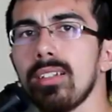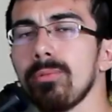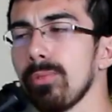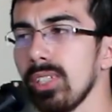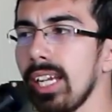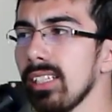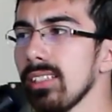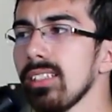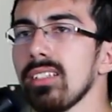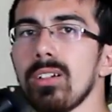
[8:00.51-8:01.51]
there in free
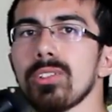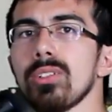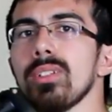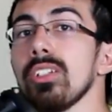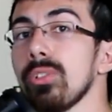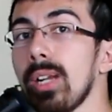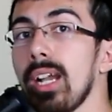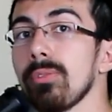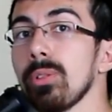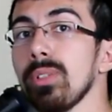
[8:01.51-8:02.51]
agency and also in the
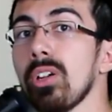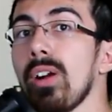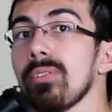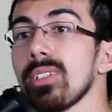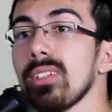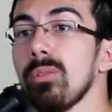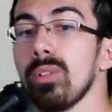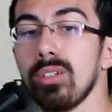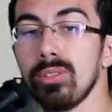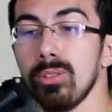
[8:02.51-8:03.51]
draft? Could we go after
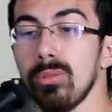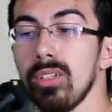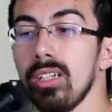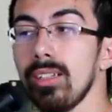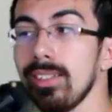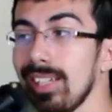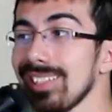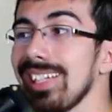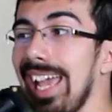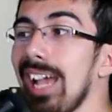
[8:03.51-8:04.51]
someone who
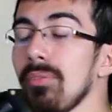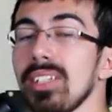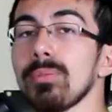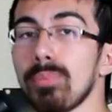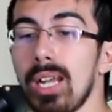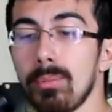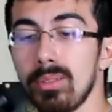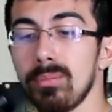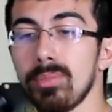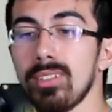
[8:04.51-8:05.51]
doesn't have these
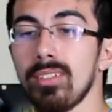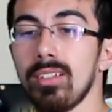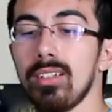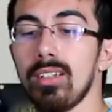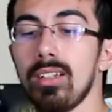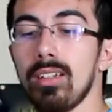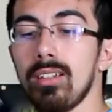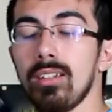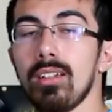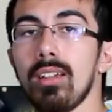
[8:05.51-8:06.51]
problems
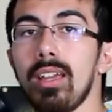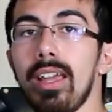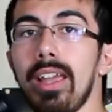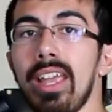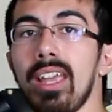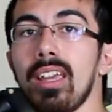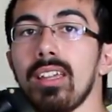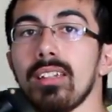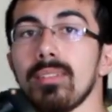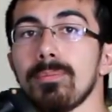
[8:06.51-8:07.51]

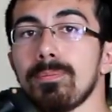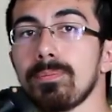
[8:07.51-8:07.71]
and